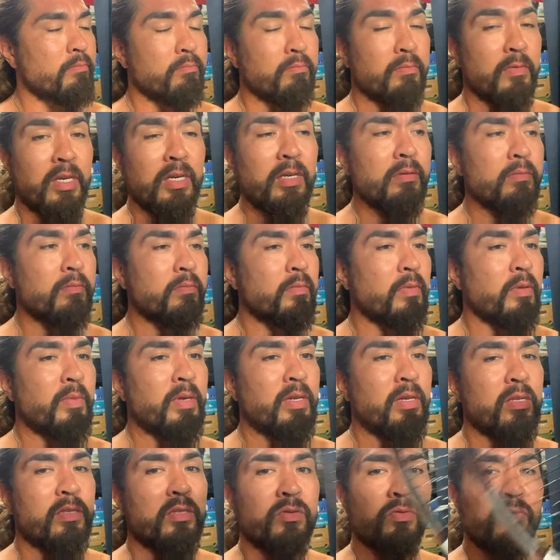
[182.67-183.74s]
yeah, I
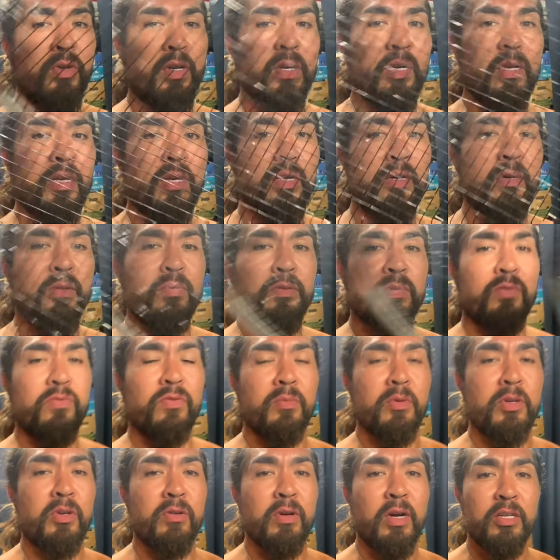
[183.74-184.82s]
mean, it's ready to go. It's
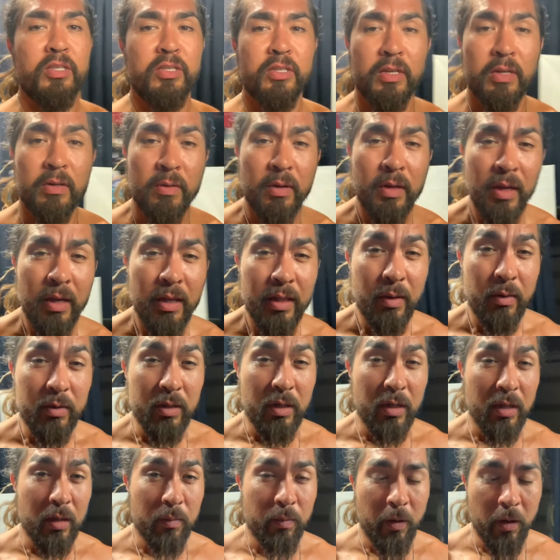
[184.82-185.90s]
from a garage sale. It was in
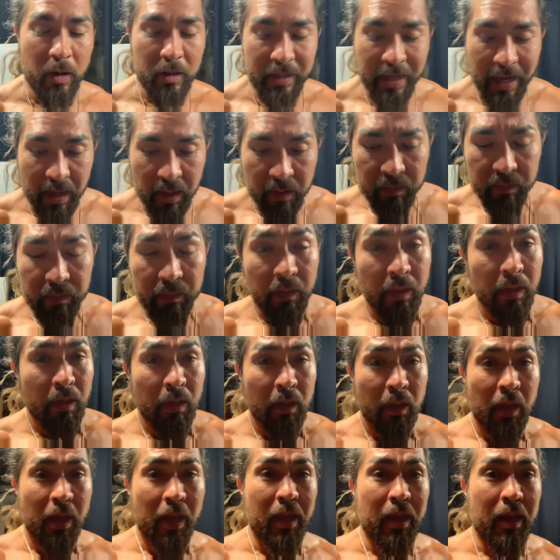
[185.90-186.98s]
a good part of town.
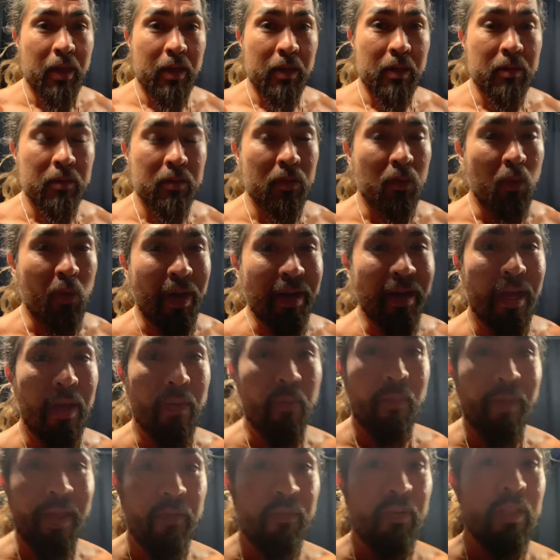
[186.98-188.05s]
And why
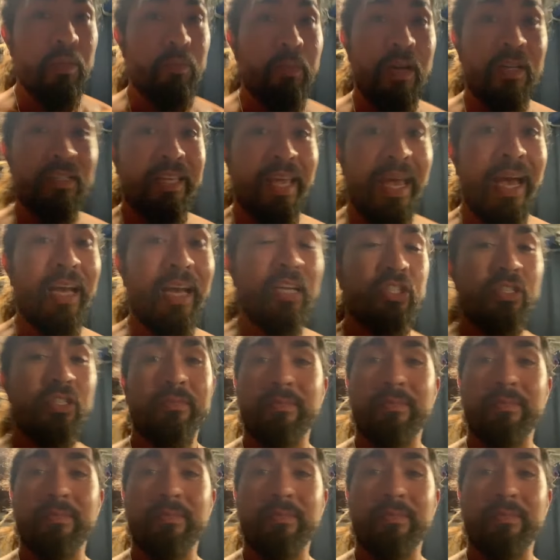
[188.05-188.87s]
not make 50 bucks cash?